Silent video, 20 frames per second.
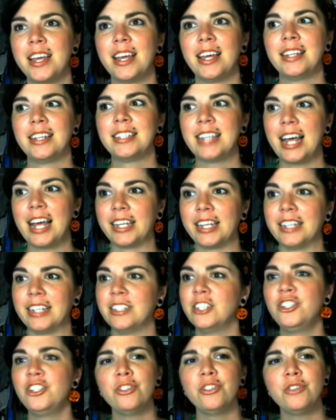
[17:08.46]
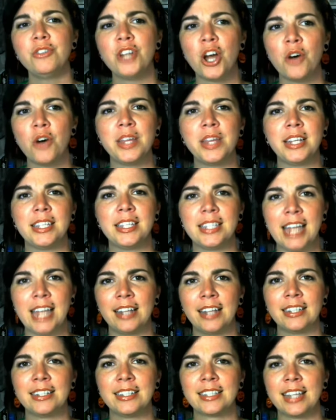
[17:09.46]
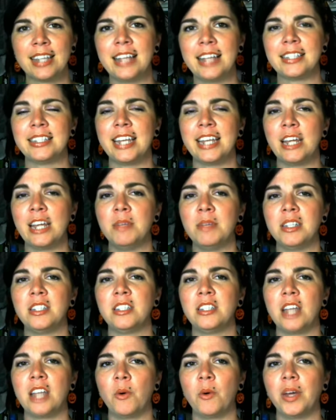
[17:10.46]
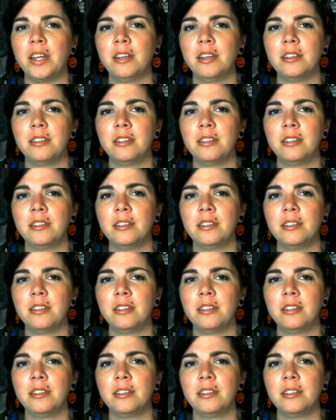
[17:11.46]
Sally. Did you know that Sally's last name is Sewing?